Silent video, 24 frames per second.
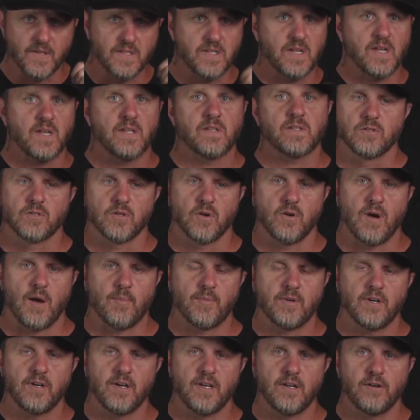the dent. So I'm
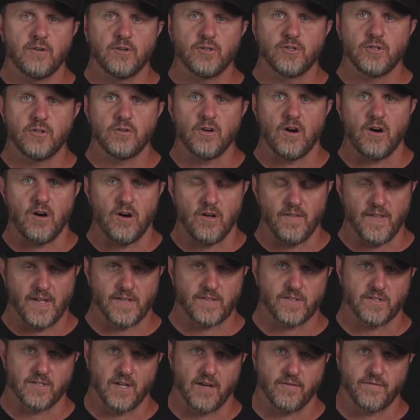gonna introduce you to all that
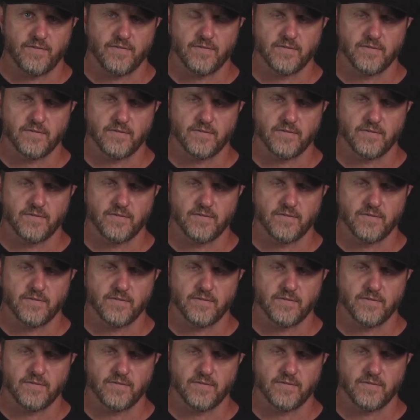stuff.